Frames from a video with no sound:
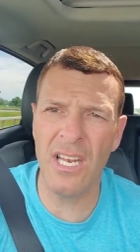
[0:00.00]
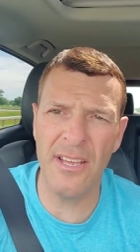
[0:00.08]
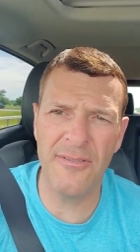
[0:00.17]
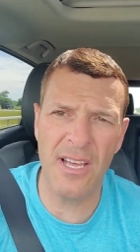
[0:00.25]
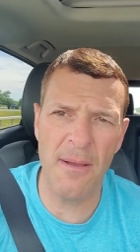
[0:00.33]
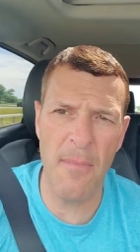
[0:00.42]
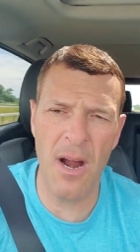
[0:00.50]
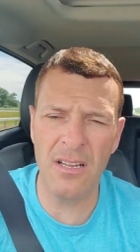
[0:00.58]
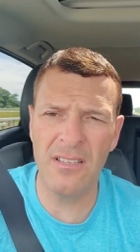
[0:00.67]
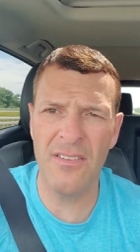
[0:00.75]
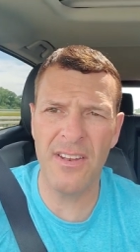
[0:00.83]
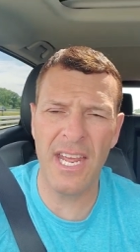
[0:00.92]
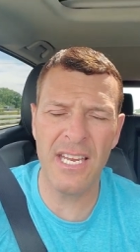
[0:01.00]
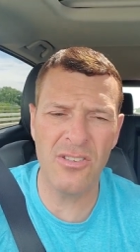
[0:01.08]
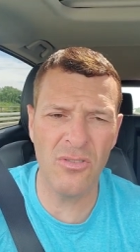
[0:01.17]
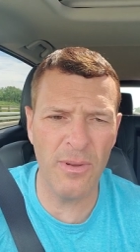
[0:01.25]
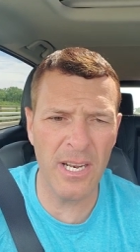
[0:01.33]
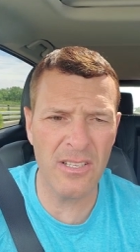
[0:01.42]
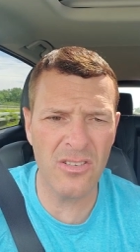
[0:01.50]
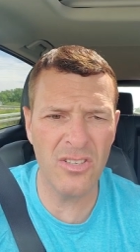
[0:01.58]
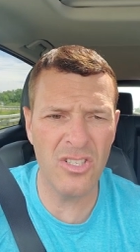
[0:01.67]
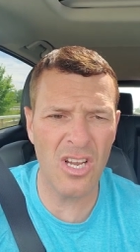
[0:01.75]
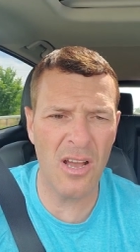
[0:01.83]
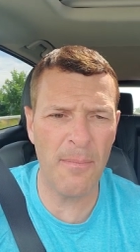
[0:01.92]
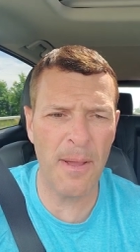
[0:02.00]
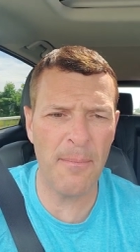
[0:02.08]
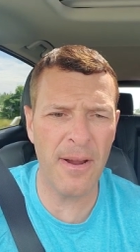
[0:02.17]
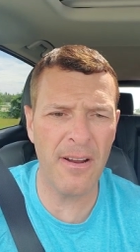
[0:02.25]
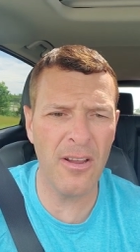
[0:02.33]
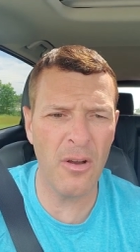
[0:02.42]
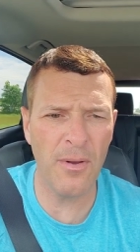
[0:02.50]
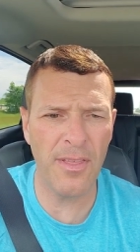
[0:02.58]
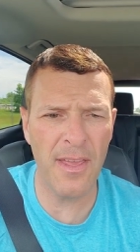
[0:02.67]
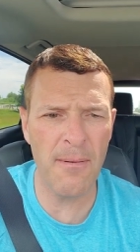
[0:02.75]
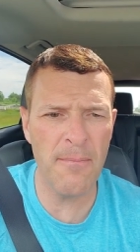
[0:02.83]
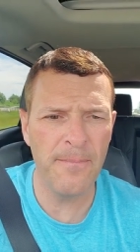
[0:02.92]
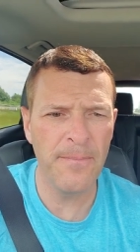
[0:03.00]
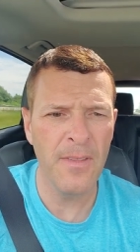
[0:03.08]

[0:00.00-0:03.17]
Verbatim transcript: Lifetime mark the other day, two minutes. Good job by Mario with him.